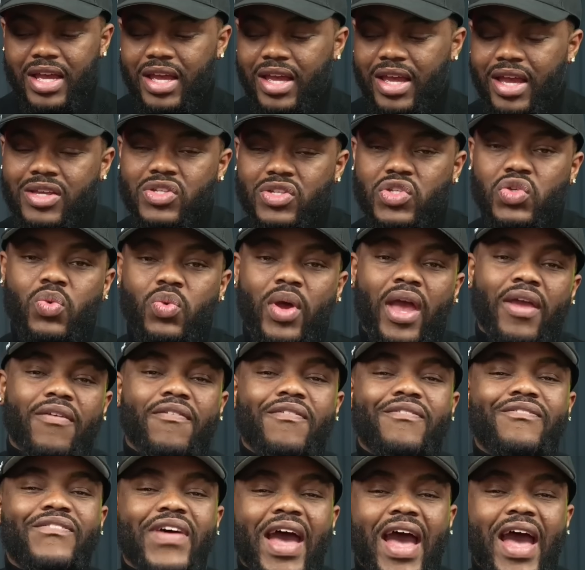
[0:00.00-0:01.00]
into a
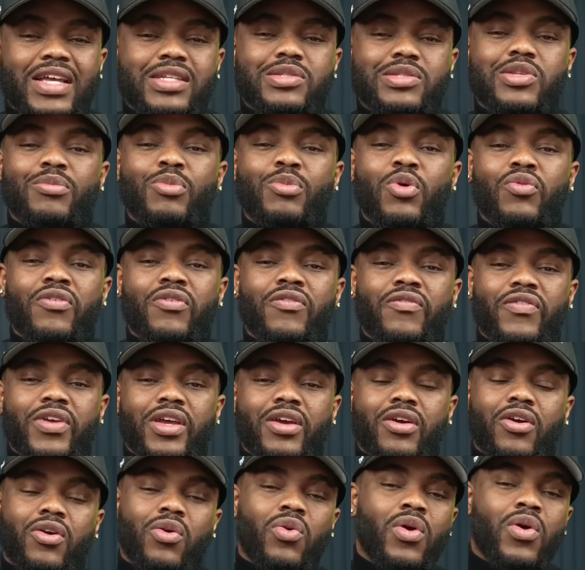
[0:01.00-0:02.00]
faster moving
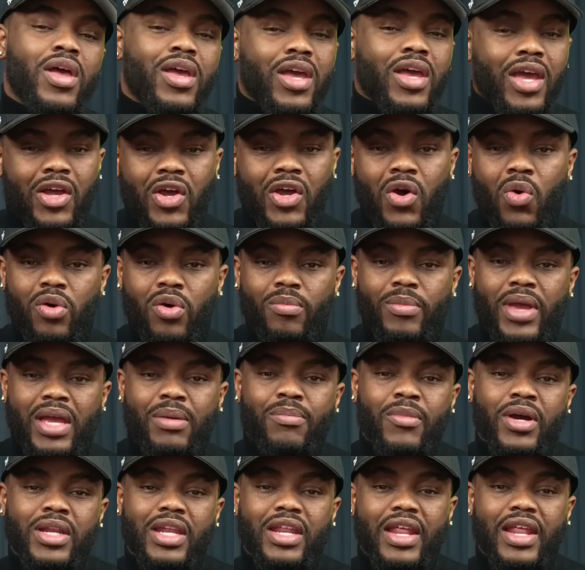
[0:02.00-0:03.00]
vehicle and go and make
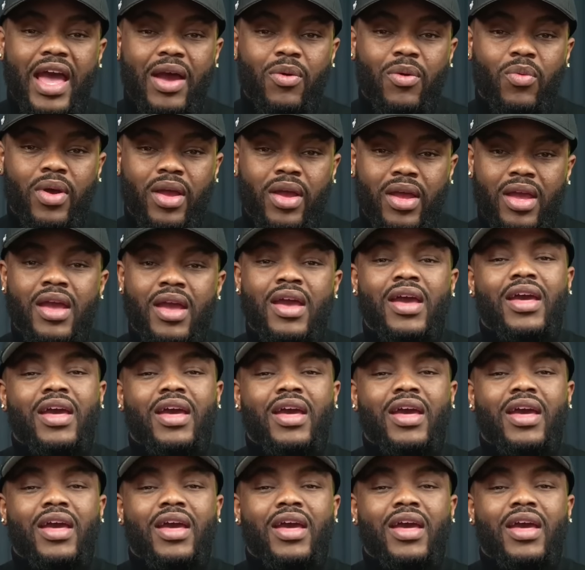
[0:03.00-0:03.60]
money that way.